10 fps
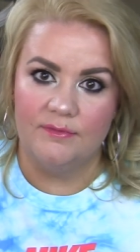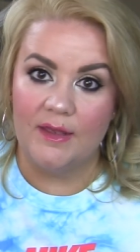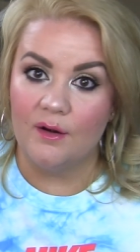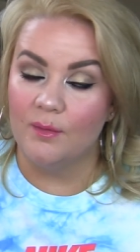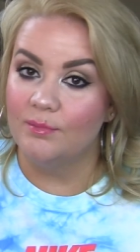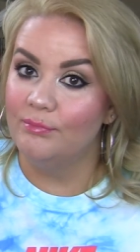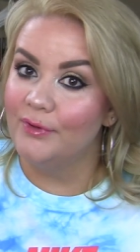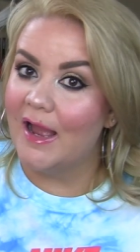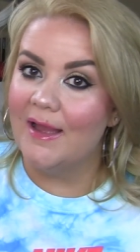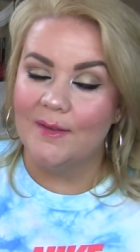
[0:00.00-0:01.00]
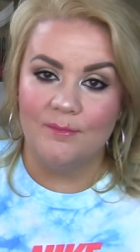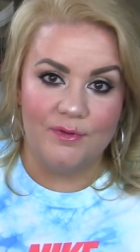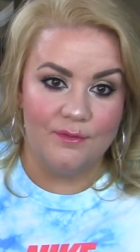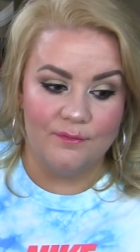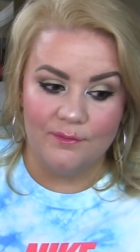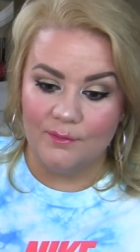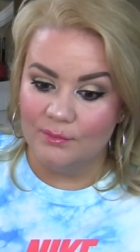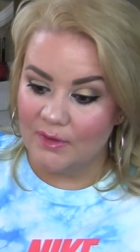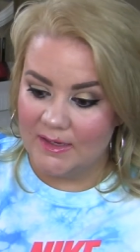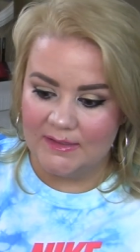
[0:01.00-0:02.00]
that are bright and beautiful
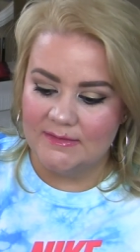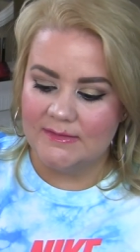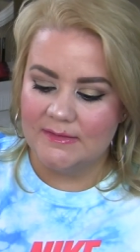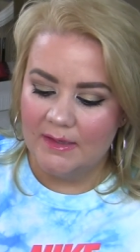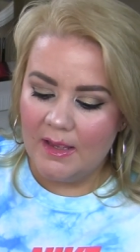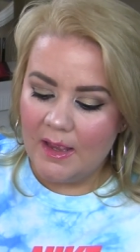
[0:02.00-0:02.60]
reds,